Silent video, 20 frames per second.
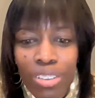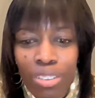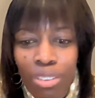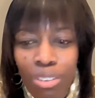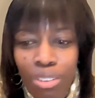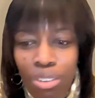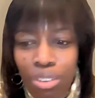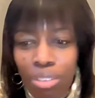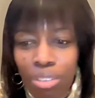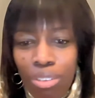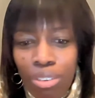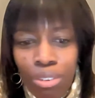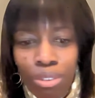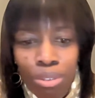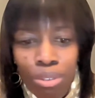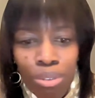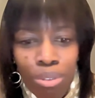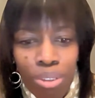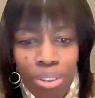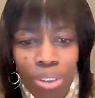real.
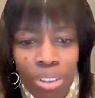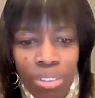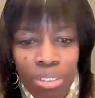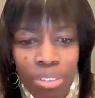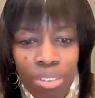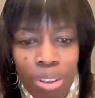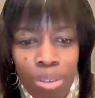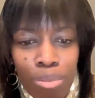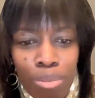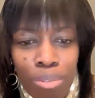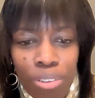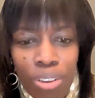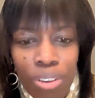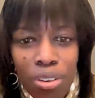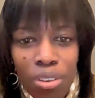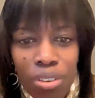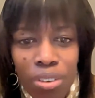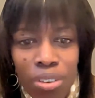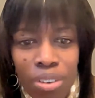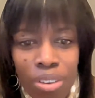Oh, I stopped
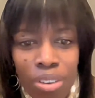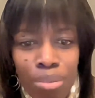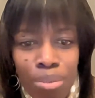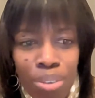sharing.